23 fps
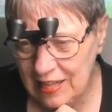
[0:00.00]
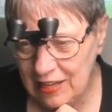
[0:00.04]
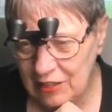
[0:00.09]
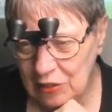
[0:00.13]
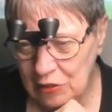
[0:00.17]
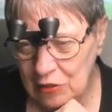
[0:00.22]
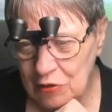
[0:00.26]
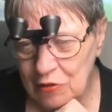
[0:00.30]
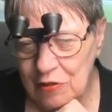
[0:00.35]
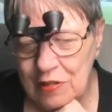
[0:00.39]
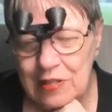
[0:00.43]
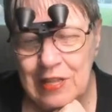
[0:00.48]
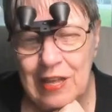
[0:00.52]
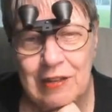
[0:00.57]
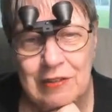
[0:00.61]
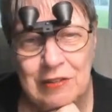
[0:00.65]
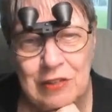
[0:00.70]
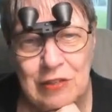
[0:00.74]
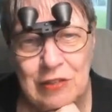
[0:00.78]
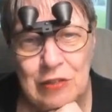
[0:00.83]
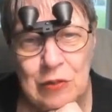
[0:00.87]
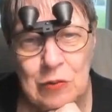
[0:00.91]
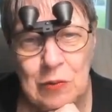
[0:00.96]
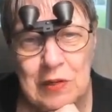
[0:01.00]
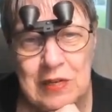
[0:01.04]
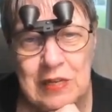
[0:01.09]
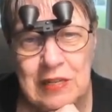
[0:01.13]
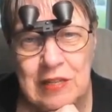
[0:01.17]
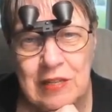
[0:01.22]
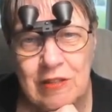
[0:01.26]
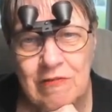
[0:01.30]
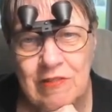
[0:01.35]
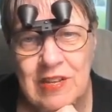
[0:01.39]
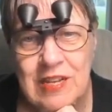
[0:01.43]

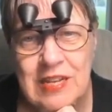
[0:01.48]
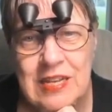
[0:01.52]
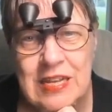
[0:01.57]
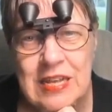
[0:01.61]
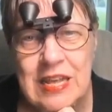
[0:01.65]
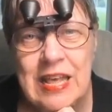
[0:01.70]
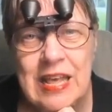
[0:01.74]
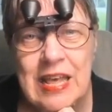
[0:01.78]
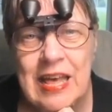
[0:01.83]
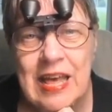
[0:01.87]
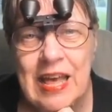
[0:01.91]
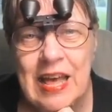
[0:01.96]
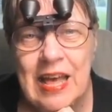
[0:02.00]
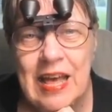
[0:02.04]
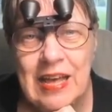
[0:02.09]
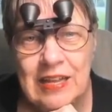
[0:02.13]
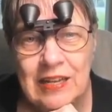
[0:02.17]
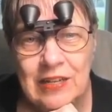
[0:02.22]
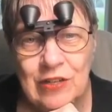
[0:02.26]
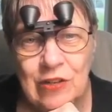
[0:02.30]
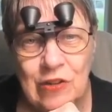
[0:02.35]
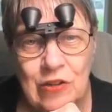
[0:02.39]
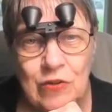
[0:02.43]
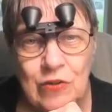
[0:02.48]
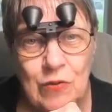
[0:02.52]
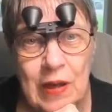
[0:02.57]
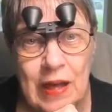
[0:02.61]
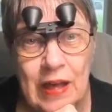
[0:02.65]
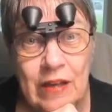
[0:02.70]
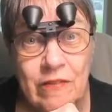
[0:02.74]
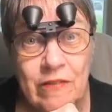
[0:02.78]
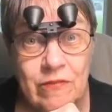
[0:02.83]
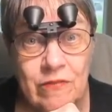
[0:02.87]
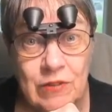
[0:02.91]
2023, and you
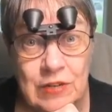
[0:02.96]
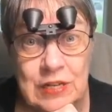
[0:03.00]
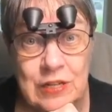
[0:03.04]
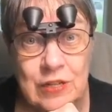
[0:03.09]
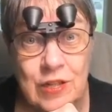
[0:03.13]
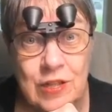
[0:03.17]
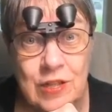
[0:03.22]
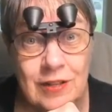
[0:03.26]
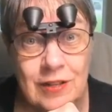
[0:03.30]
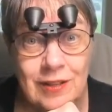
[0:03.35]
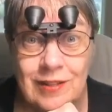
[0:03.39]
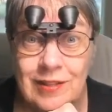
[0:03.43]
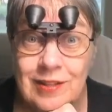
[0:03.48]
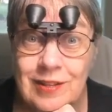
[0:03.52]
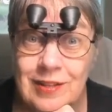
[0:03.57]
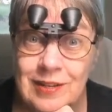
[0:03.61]
have reached the